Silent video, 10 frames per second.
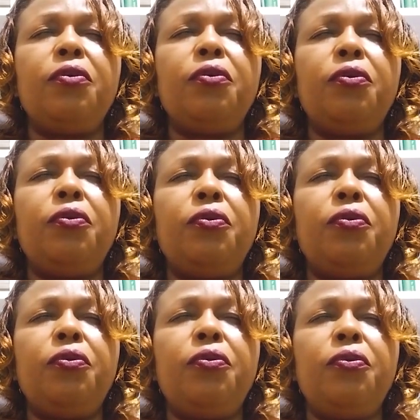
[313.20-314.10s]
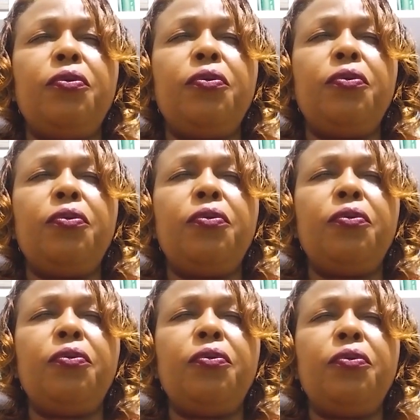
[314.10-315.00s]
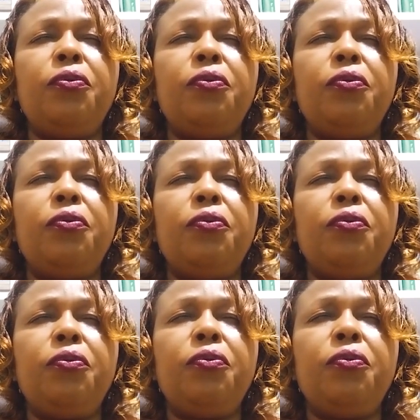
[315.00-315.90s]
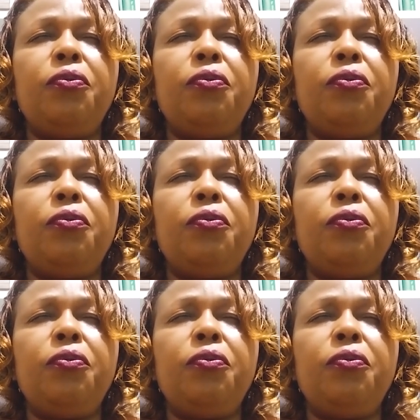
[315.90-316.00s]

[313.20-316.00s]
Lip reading: [no speech]